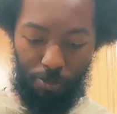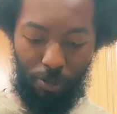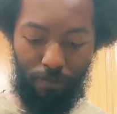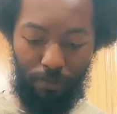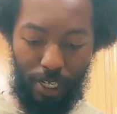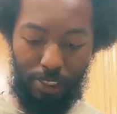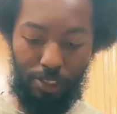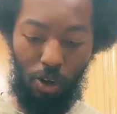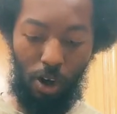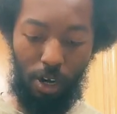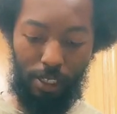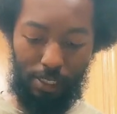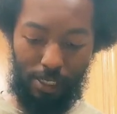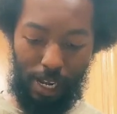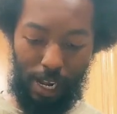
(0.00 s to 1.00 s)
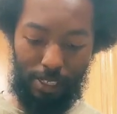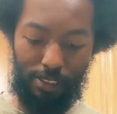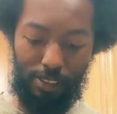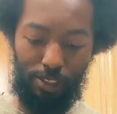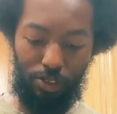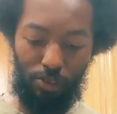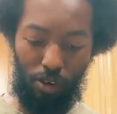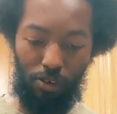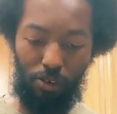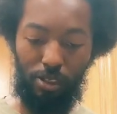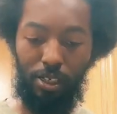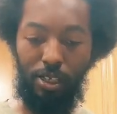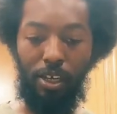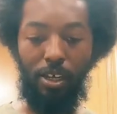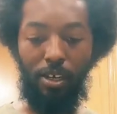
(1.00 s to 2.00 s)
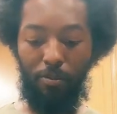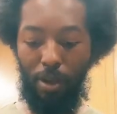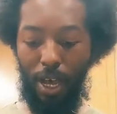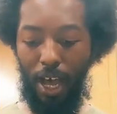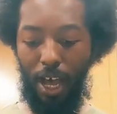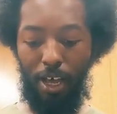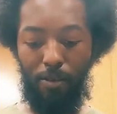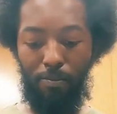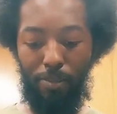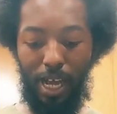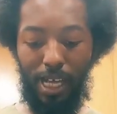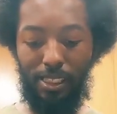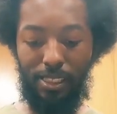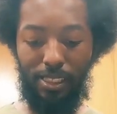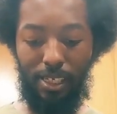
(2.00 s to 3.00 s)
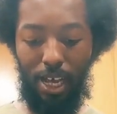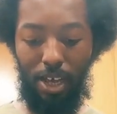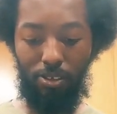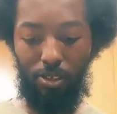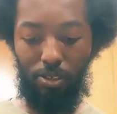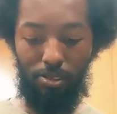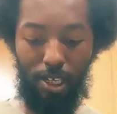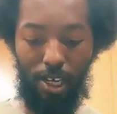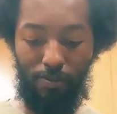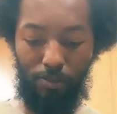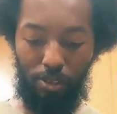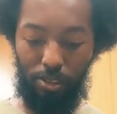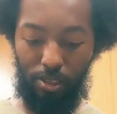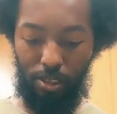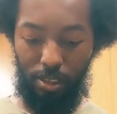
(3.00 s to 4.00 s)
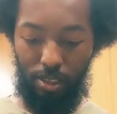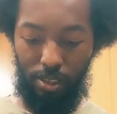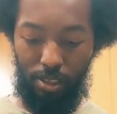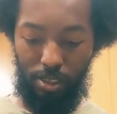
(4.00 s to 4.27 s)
it prevents heart attacks and strokes by balancing out those levels.